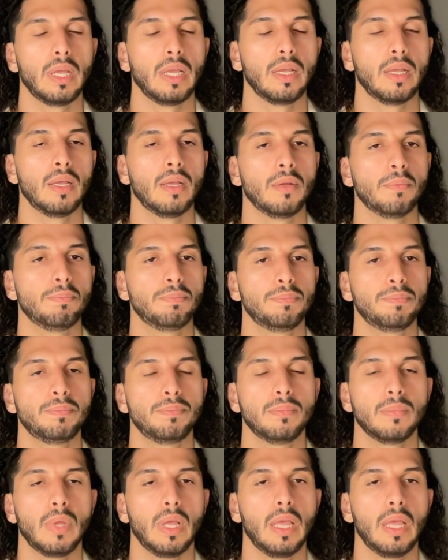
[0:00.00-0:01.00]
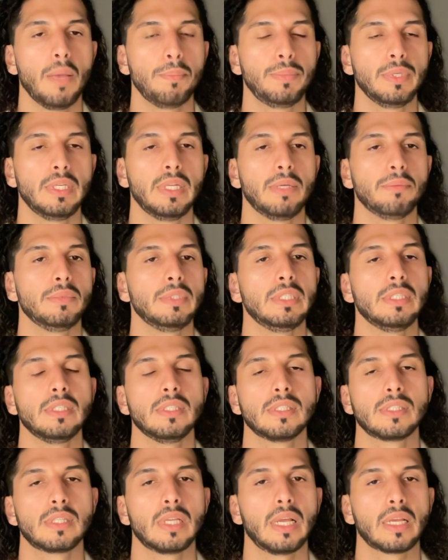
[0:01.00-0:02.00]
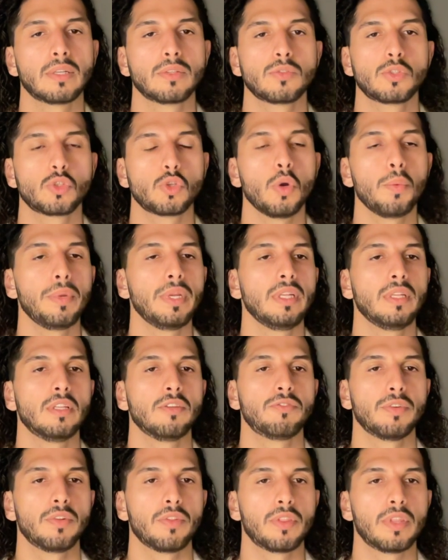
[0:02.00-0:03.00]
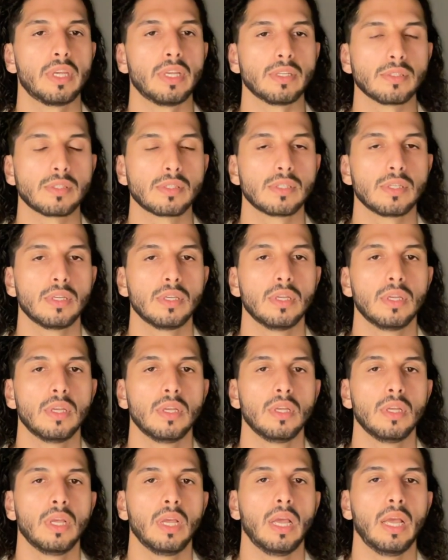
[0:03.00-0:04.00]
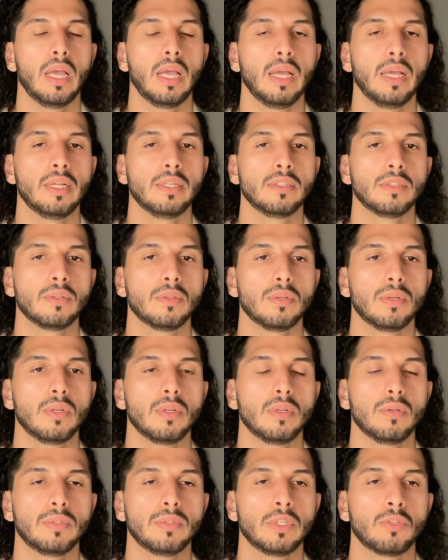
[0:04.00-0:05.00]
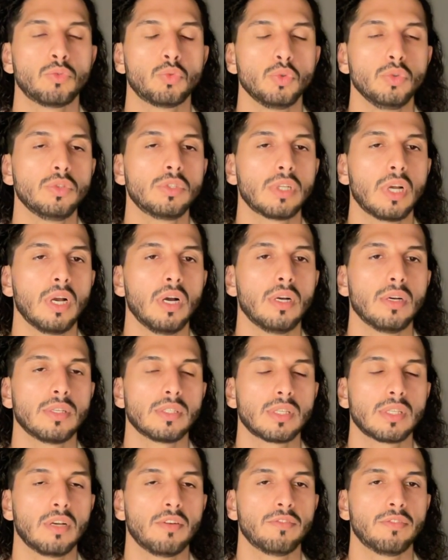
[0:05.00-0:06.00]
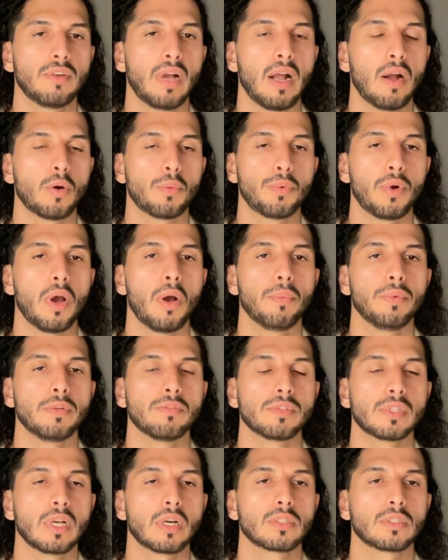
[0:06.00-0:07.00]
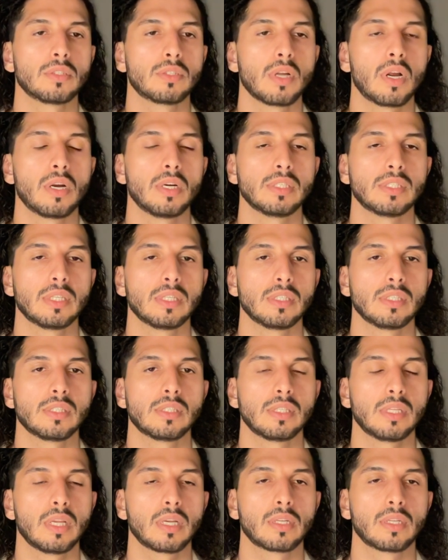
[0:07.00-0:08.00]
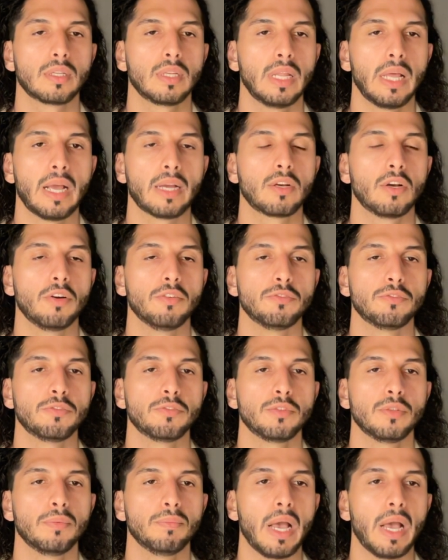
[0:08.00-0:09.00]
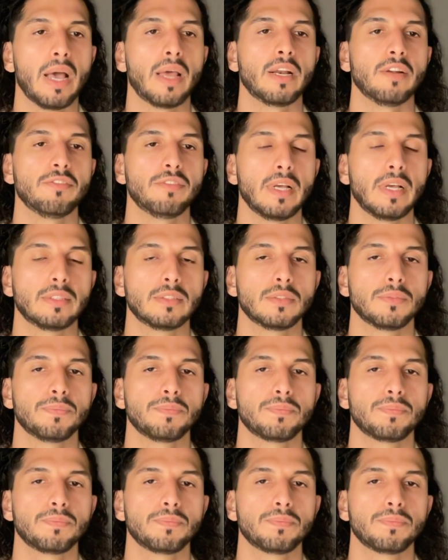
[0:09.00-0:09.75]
uh, epidemics, like so many different things. And the root cause of our problems, Dr. Tari says, is like lack of ma'rifat.